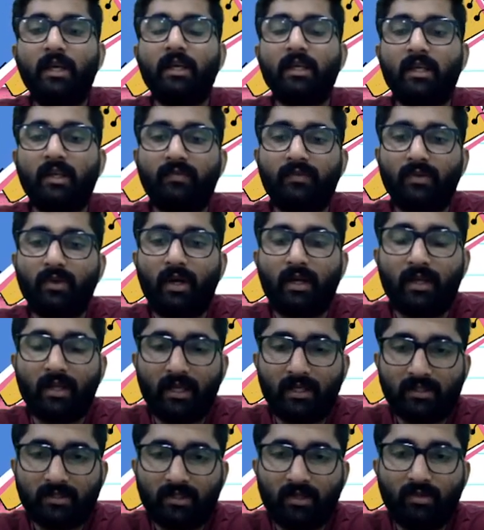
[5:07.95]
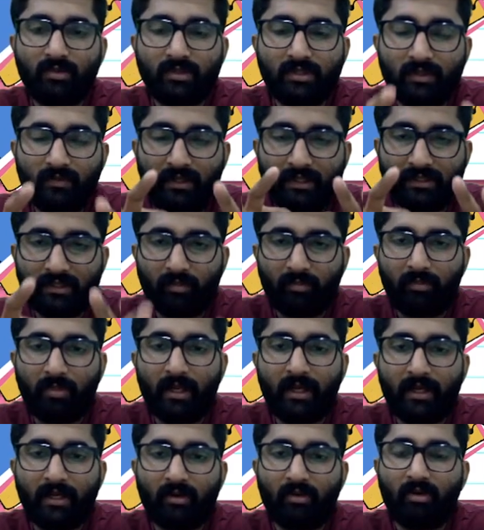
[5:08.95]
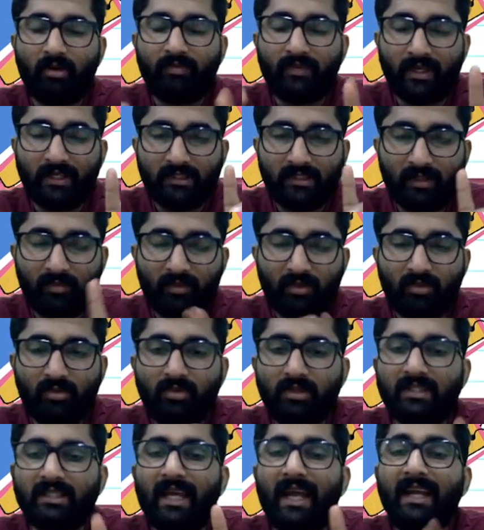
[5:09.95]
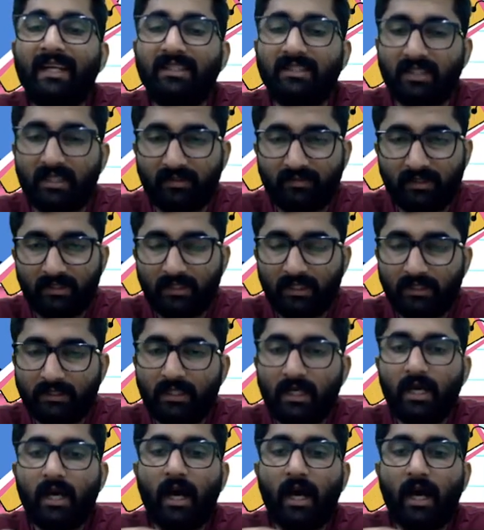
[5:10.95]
If you are exclusively supplier of exempt goods and services,